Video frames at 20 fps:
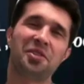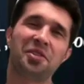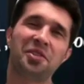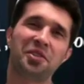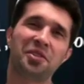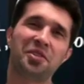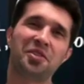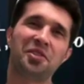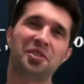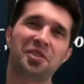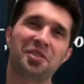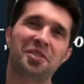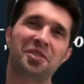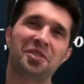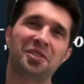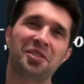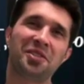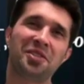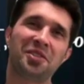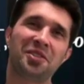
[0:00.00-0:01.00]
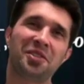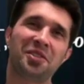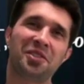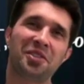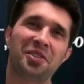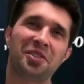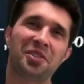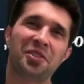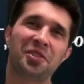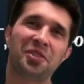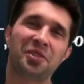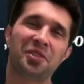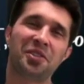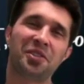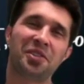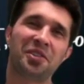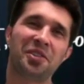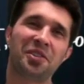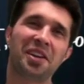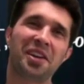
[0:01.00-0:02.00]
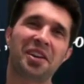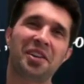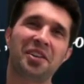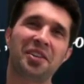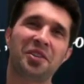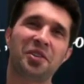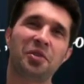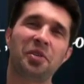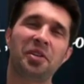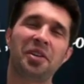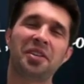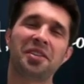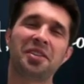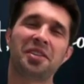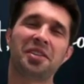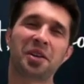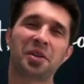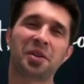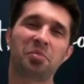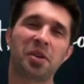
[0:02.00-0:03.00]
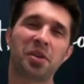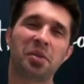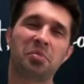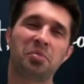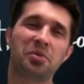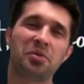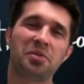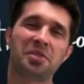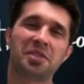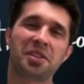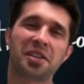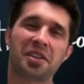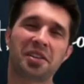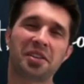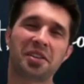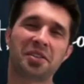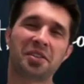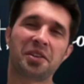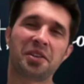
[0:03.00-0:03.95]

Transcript: you're like going into like people's like